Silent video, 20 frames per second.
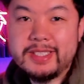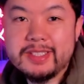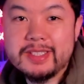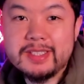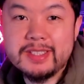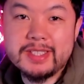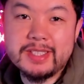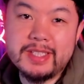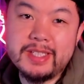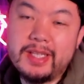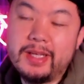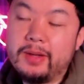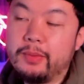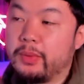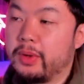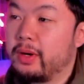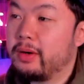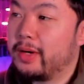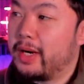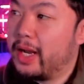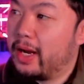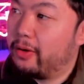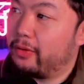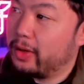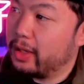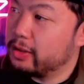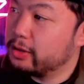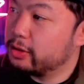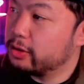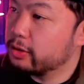you can see, we are now
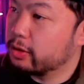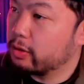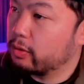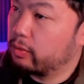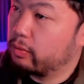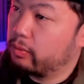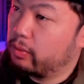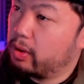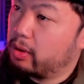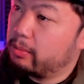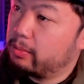into career